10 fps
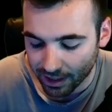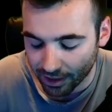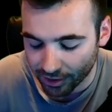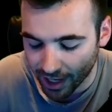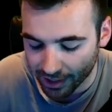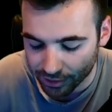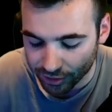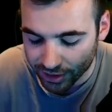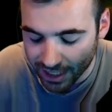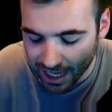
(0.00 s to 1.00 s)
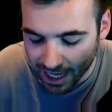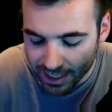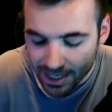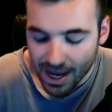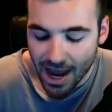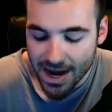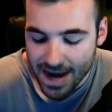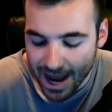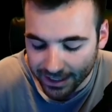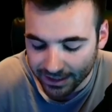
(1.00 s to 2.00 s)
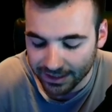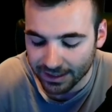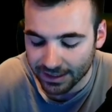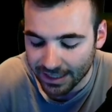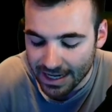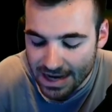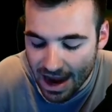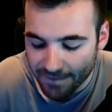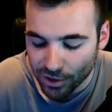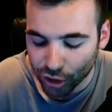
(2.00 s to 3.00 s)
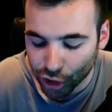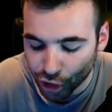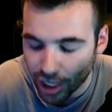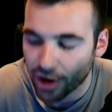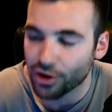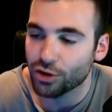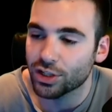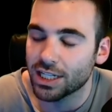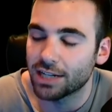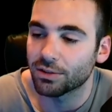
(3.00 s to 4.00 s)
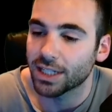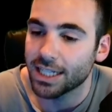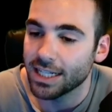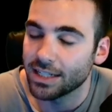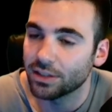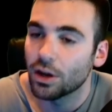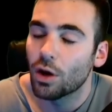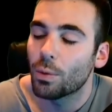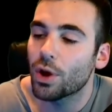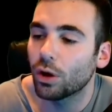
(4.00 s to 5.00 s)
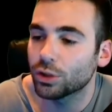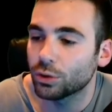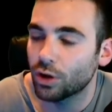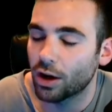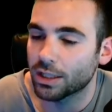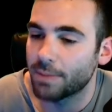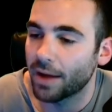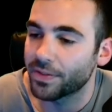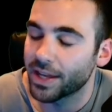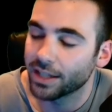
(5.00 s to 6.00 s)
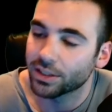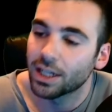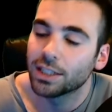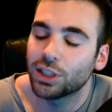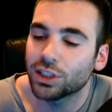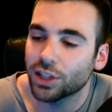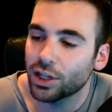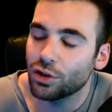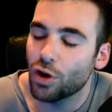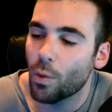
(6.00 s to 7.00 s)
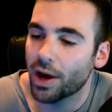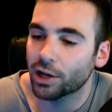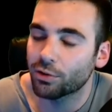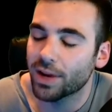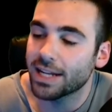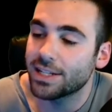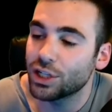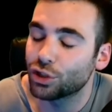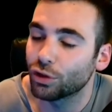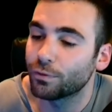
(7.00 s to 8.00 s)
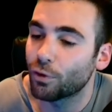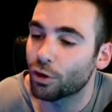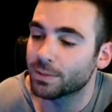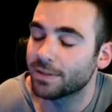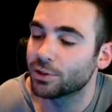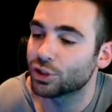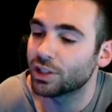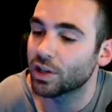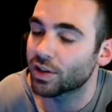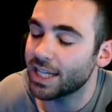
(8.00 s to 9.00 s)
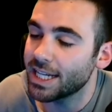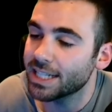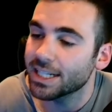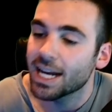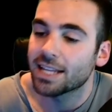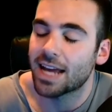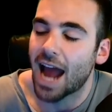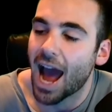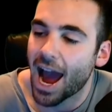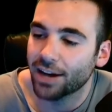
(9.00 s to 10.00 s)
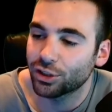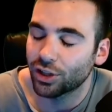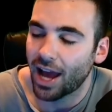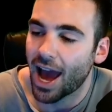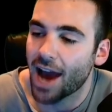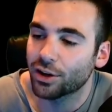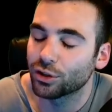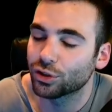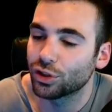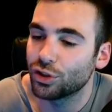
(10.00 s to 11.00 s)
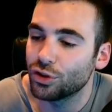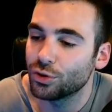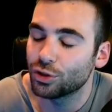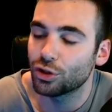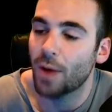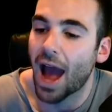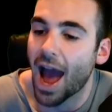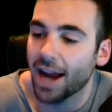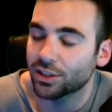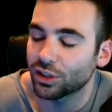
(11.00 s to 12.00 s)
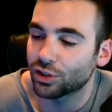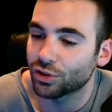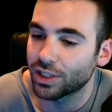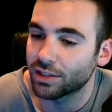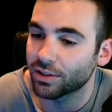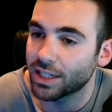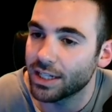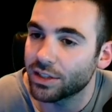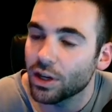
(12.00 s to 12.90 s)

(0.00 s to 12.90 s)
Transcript: on I understand, and next it's going to say never share your secret keys. We also talked about this. Just like you don't want to create digital forms of your secret keys that hacks, hackers could use to access your secret secret keys,